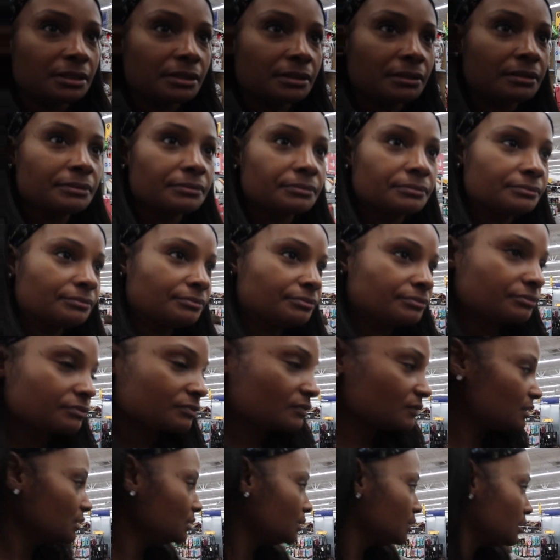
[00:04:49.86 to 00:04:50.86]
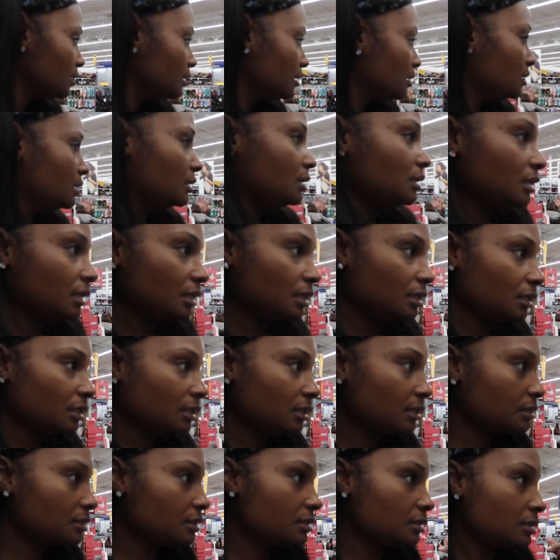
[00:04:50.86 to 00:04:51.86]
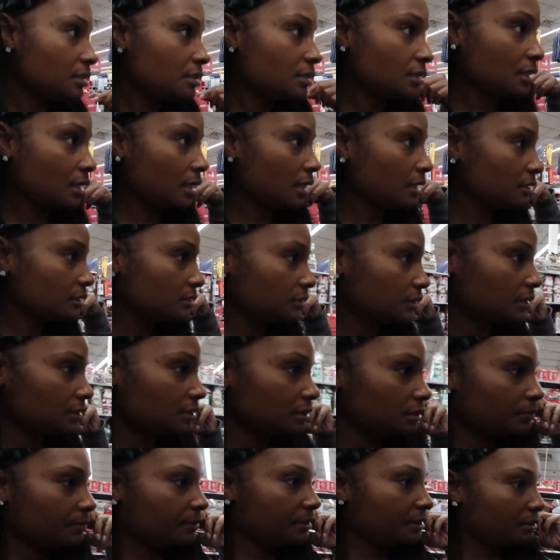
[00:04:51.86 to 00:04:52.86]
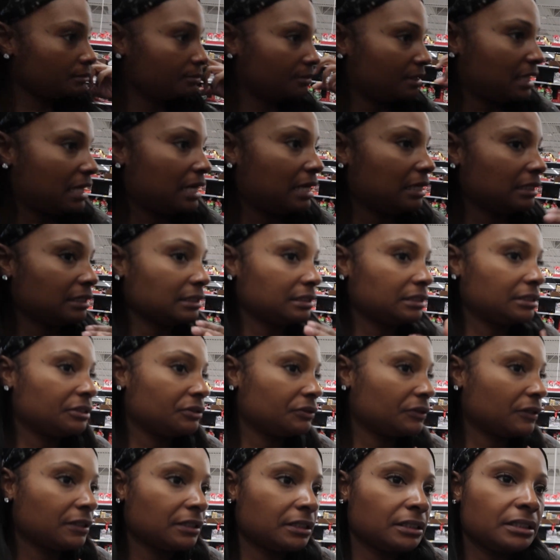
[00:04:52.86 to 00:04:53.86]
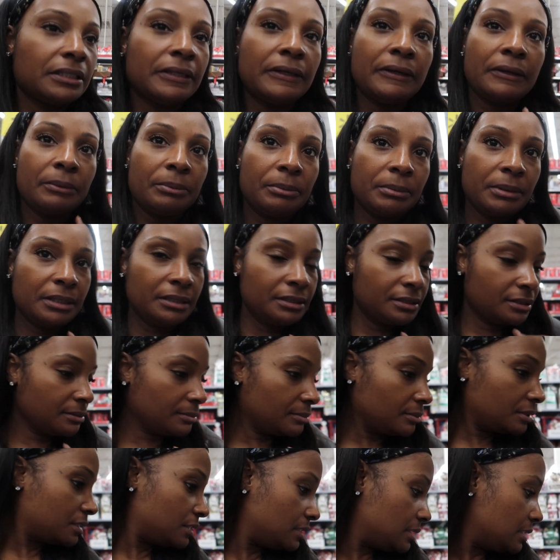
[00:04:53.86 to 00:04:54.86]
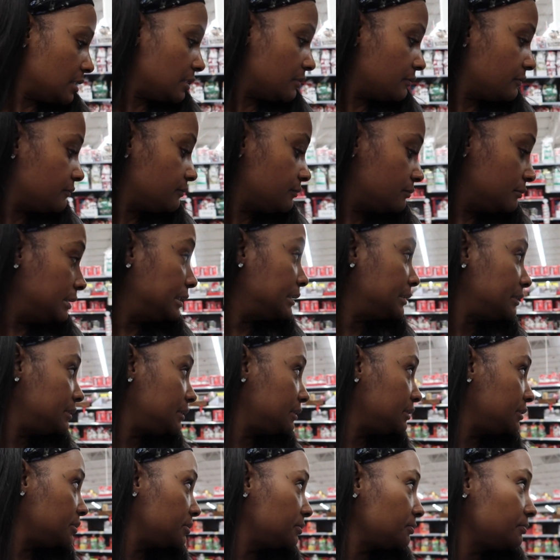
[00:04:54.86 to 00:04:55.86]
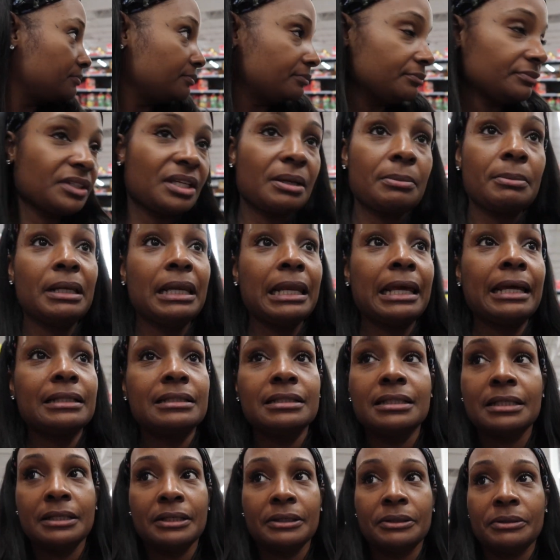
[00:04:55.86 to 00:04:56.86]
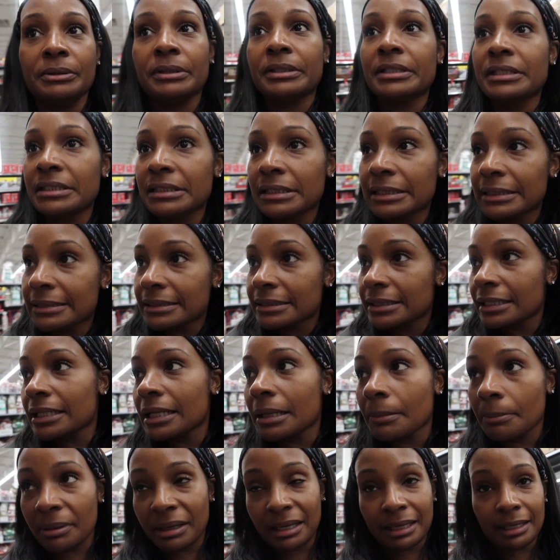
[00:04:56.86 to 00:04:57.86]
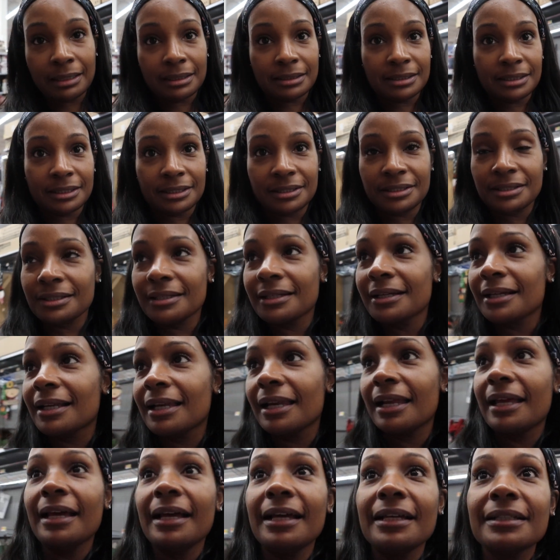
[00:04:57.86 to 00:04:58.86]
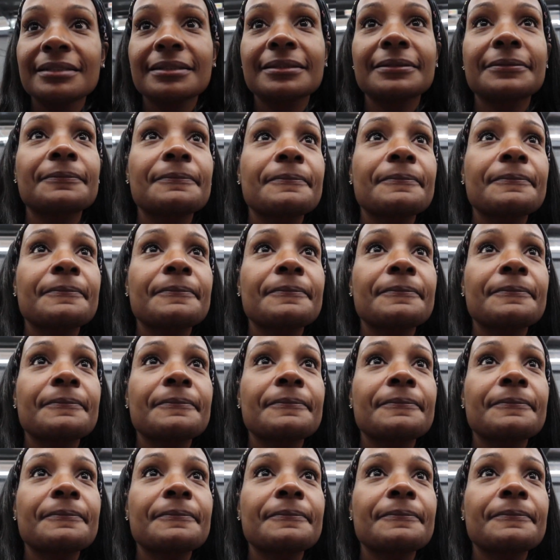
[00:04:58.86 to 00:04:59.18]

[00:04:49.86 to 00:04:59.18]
son. This guy's trying to spit some knowledge. He's trying to tell me some stuff, which I'm glad to know he's listening and paying attention in class.